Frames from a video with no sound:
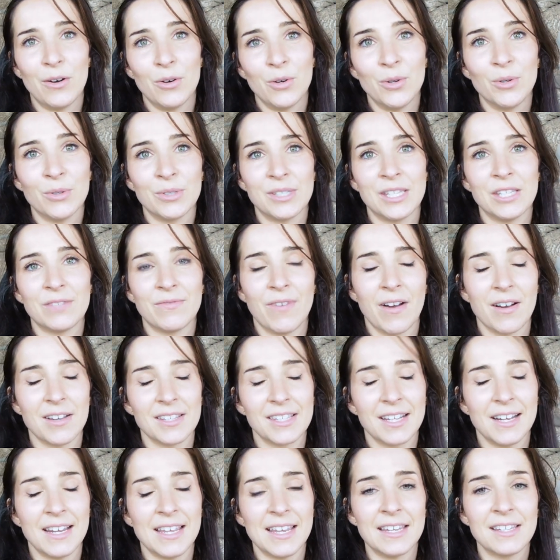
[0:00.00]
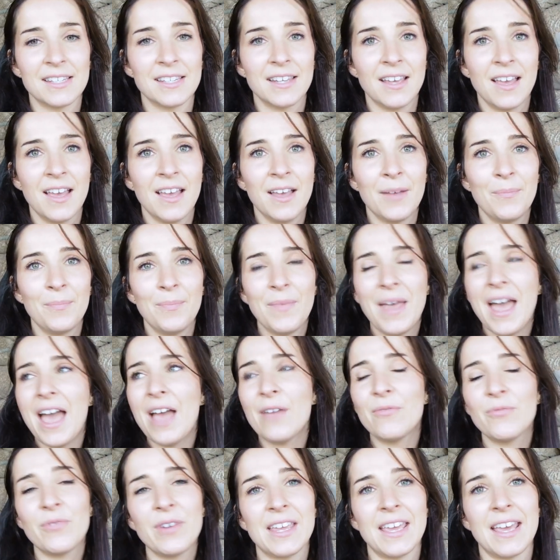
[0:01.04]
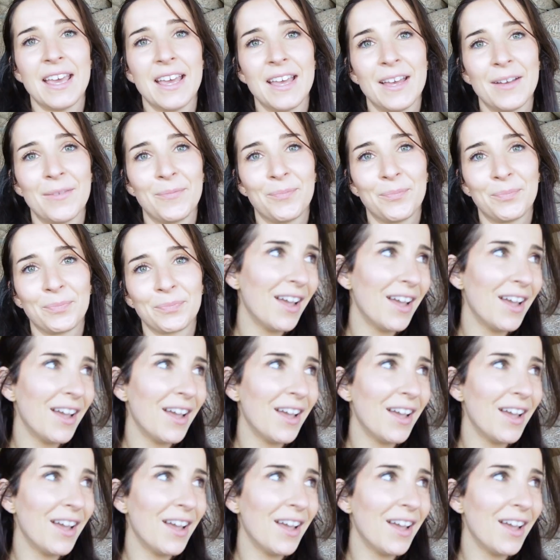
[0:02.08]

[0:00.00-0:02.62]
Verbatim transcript: a horse's rugs cleaned every year.